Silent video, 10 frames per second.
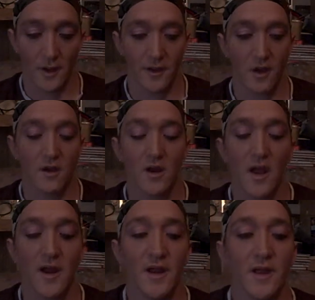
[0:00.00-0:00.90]
young
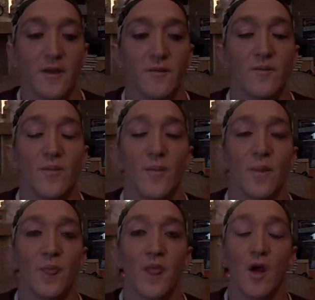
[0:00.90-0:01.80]
lady,
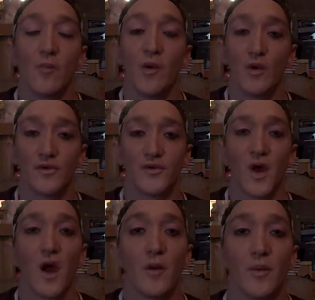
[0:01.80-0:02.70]
a
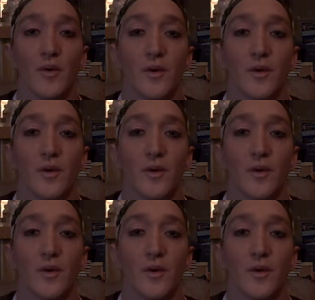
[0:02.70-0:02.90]
post-op,